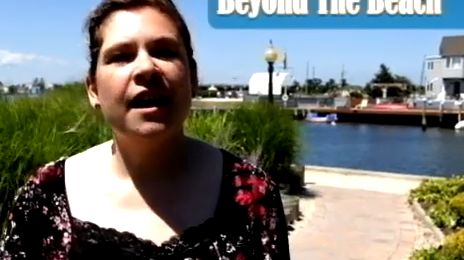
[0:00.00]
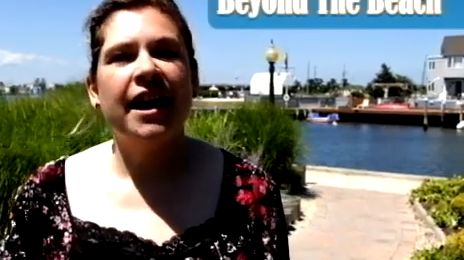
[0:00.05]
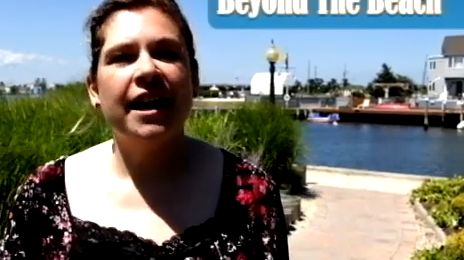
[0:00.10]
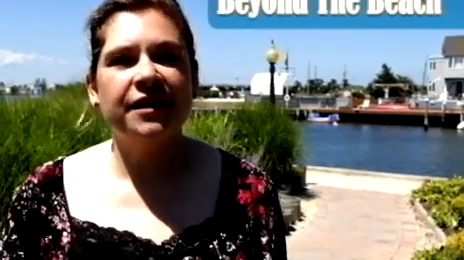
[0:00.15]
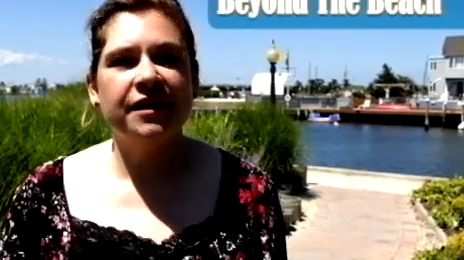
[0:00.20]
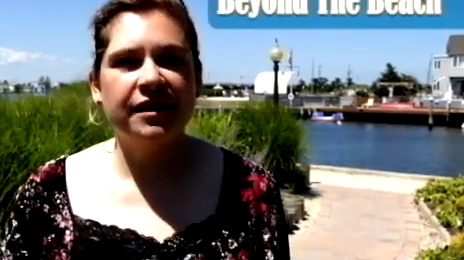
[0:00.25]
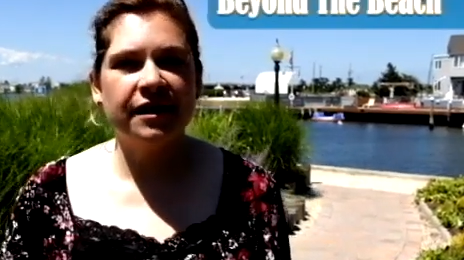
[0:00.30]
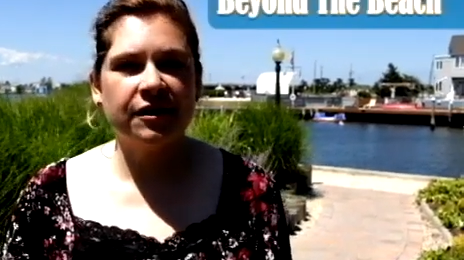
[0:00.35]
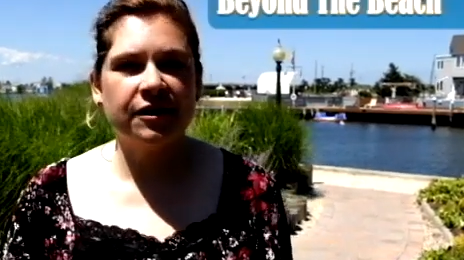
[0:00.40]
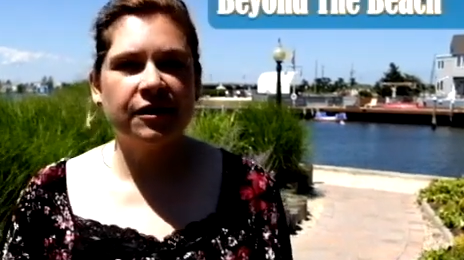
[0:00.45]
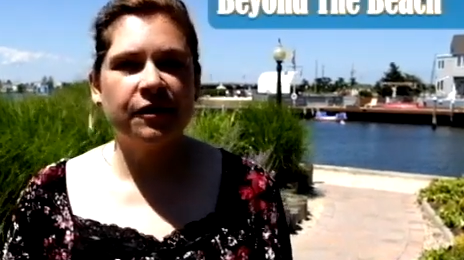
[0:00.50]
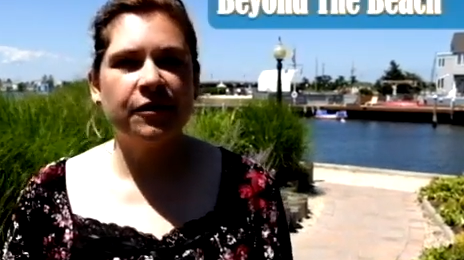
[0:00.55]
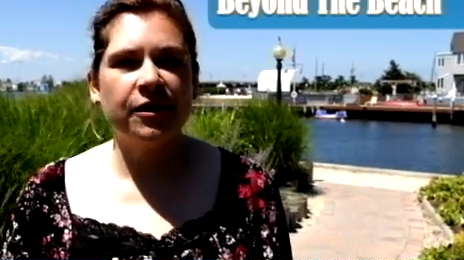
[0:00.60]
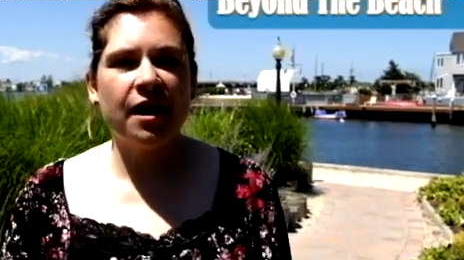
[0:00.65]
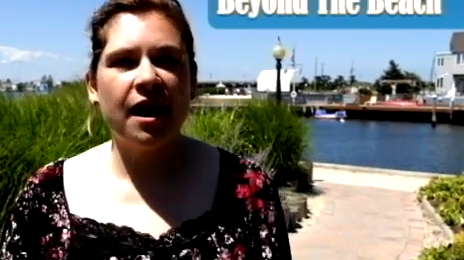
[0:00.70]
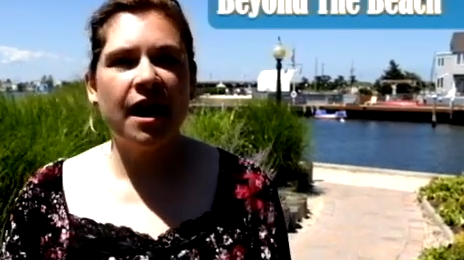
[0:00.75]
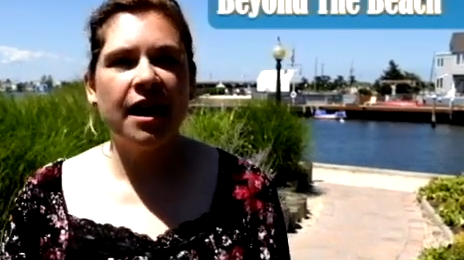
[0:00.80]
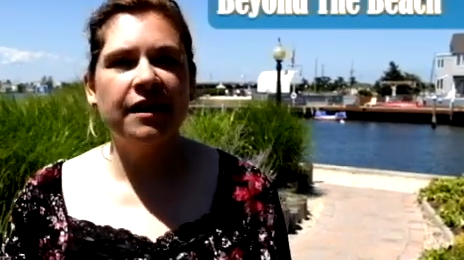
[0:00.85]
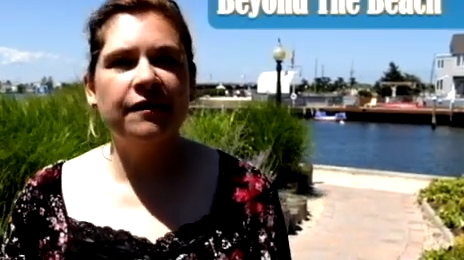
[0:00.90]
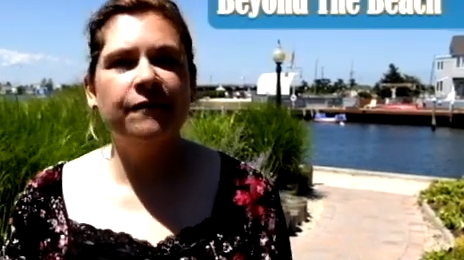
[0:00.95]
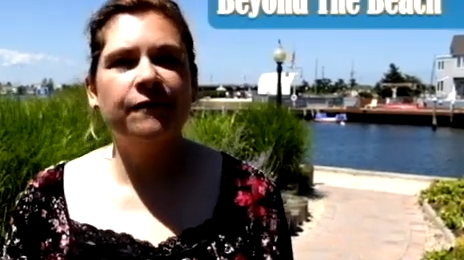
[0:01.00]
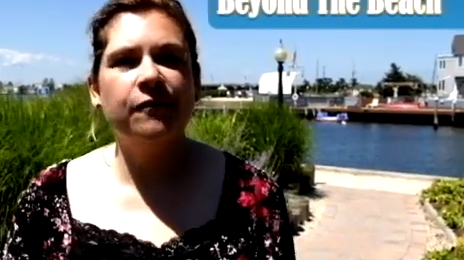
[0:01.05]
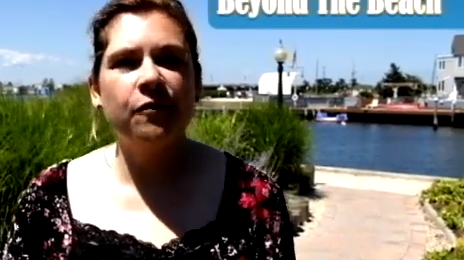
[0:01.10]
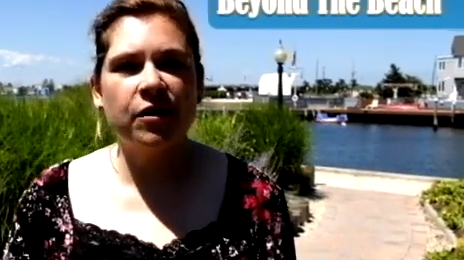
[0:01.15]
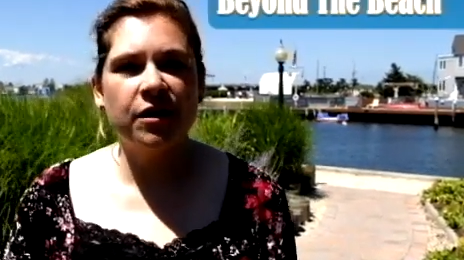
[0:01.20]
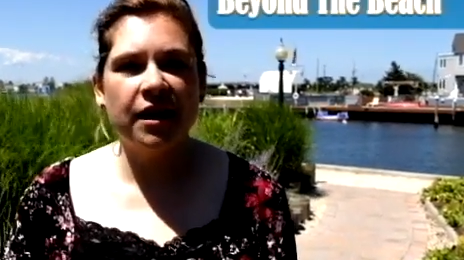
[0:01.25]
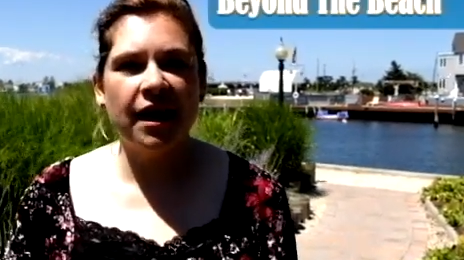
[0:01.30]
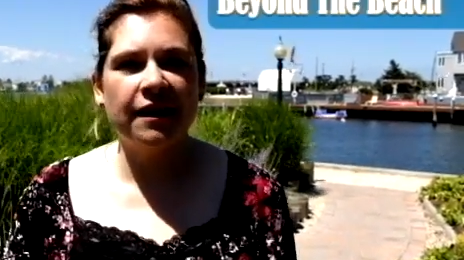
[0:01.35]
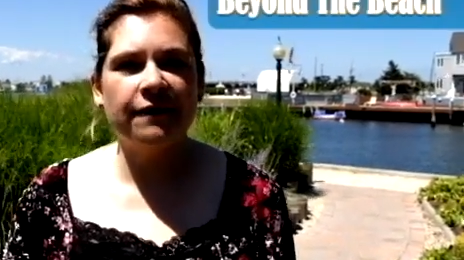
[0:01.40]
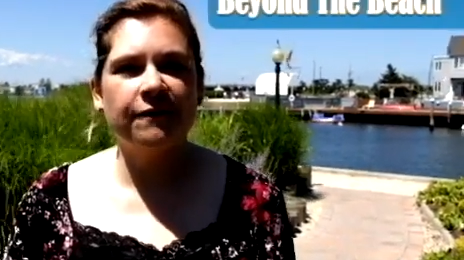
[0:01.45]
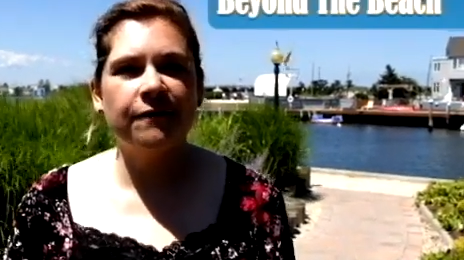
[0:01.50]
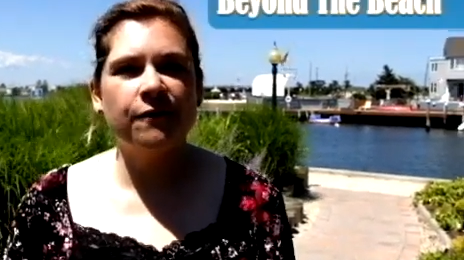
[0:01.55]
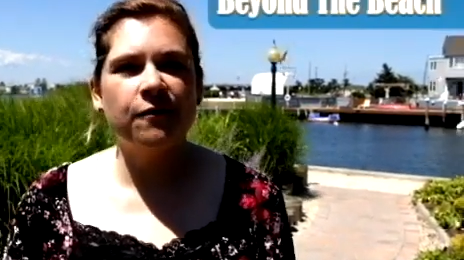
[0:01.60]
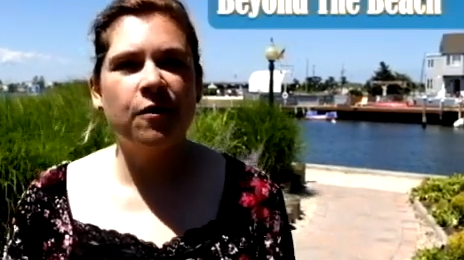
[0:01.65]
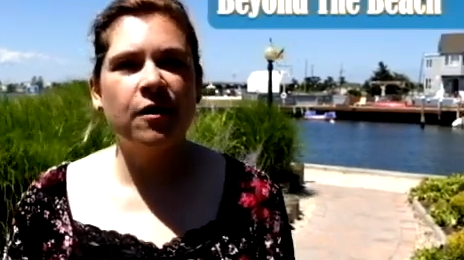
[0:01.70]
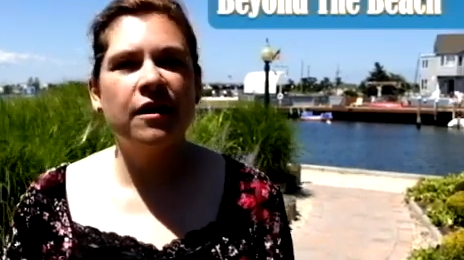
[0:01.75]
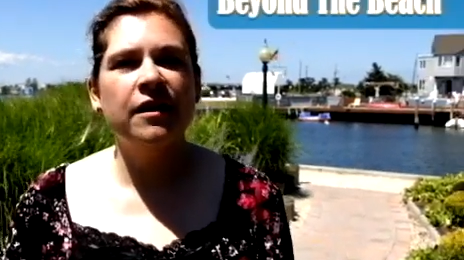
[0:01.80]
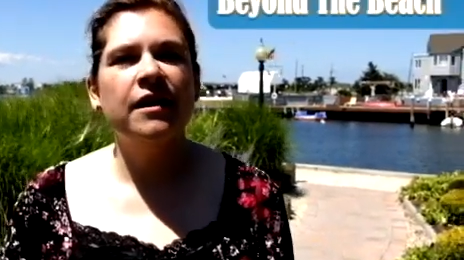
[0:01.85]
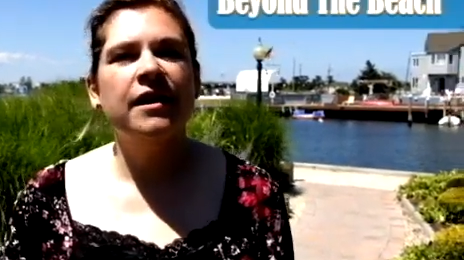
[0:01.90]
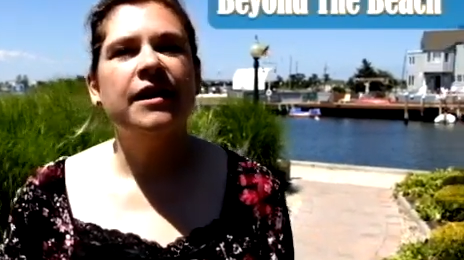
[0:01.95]
at
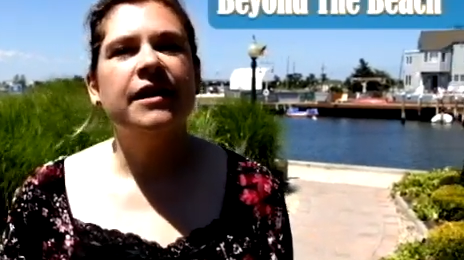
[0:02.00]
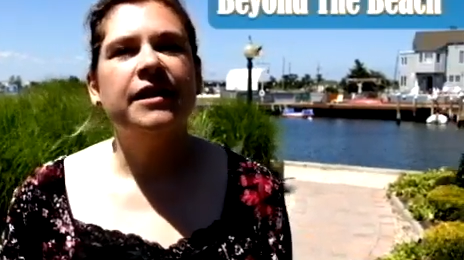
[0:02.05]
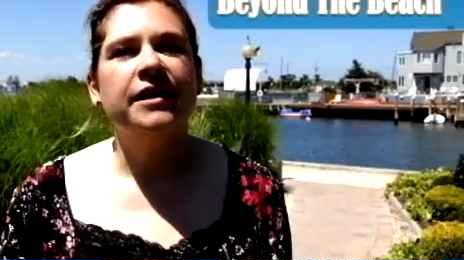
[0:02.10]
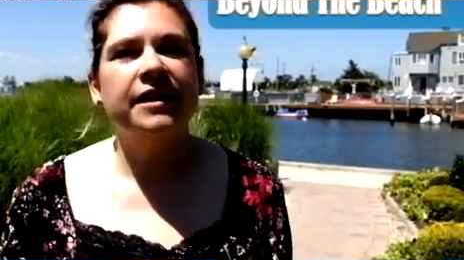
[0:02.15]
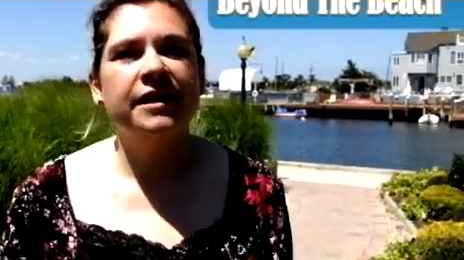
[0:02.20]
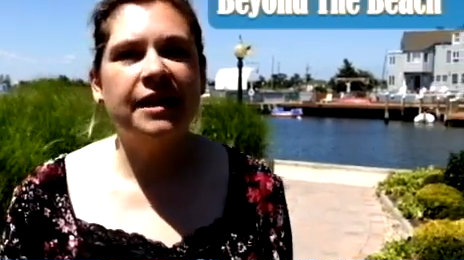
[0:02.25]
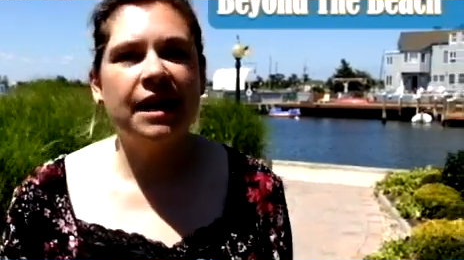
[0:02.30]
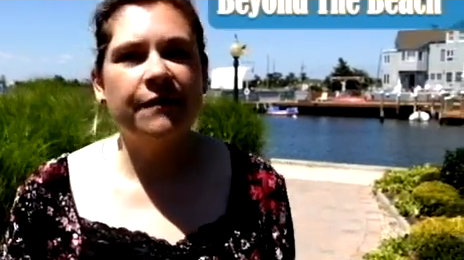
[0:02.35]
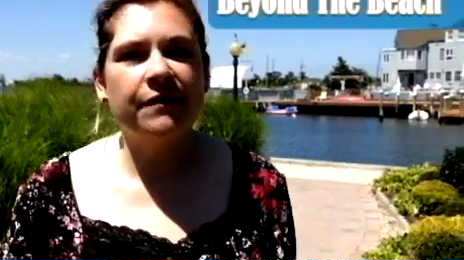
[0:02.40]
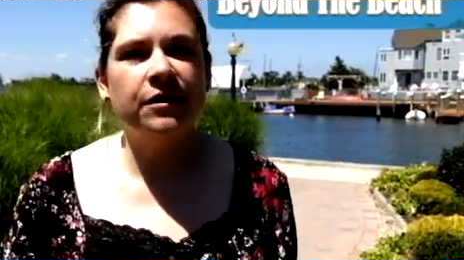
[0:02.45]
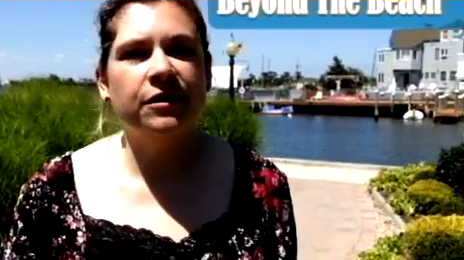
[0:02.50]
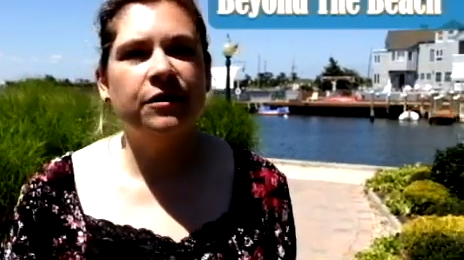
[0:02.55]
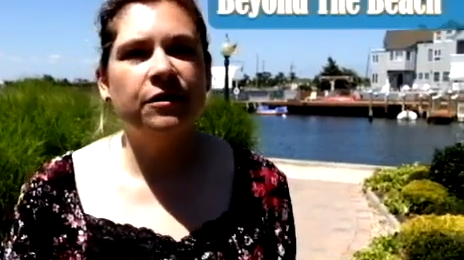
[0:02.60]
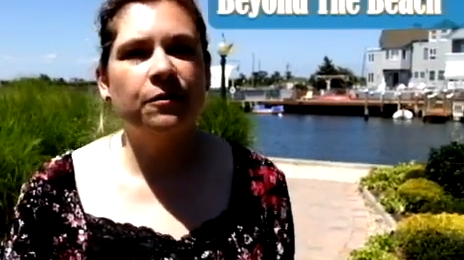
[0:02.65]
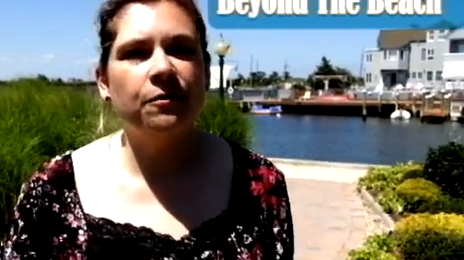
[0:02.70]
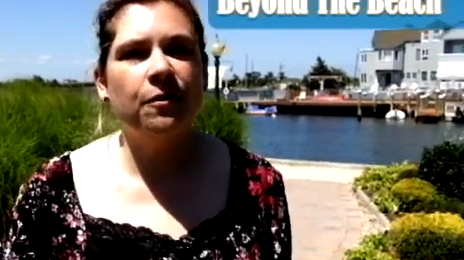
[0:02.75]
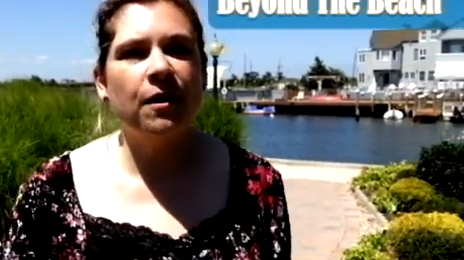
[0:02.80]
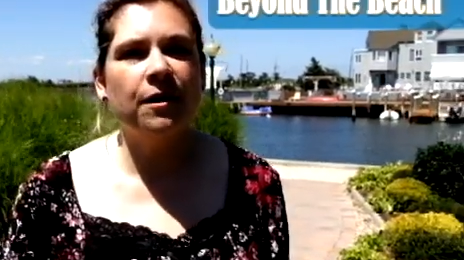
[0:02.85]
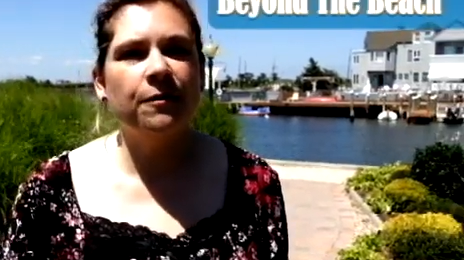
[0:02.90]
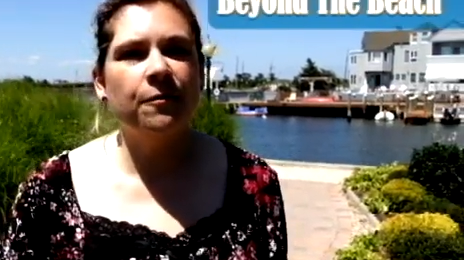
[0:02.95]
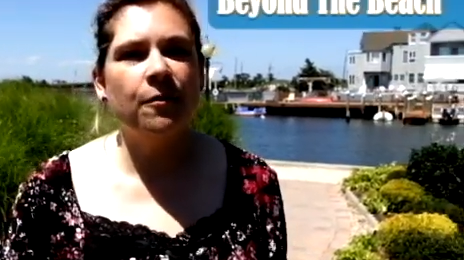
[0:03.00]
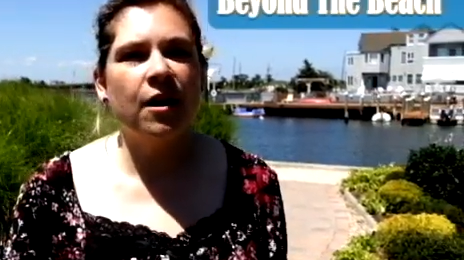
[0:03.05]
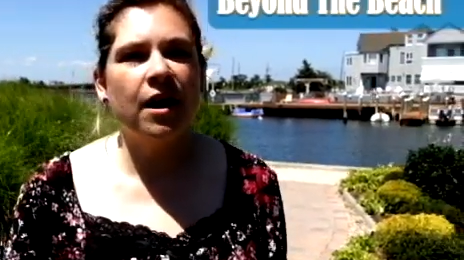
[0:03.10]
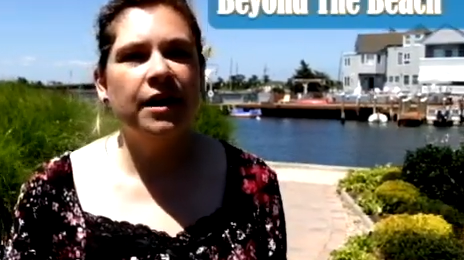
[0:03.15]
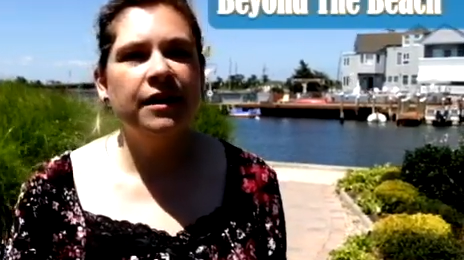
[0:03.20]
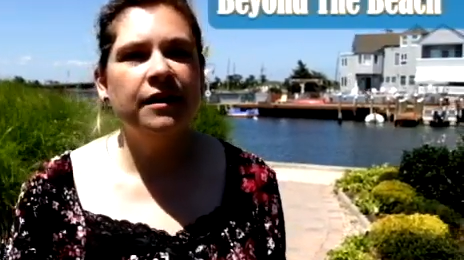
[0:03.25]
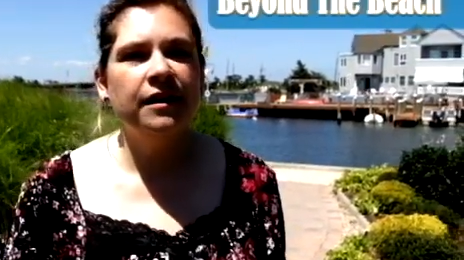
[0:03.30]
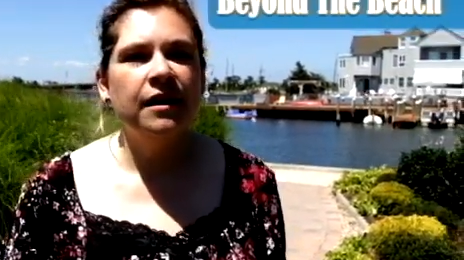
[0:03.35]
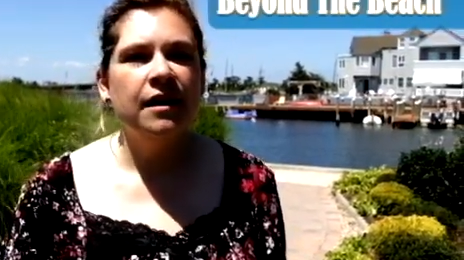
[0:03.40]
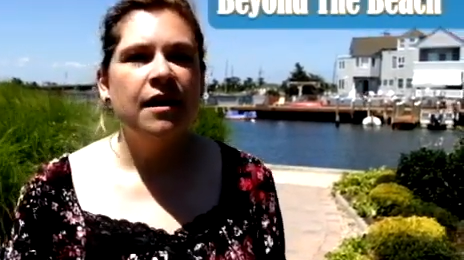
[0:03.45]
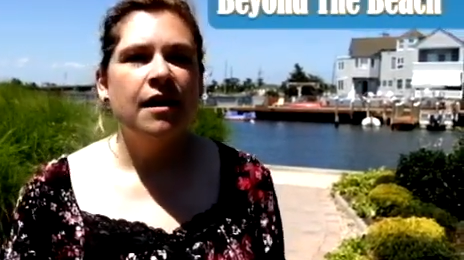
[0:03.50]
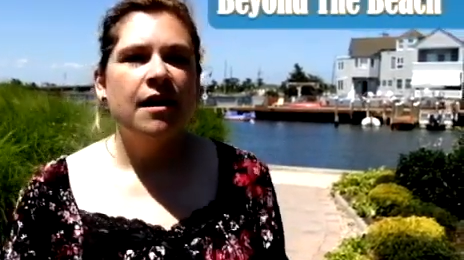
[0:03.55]
609-494-7211,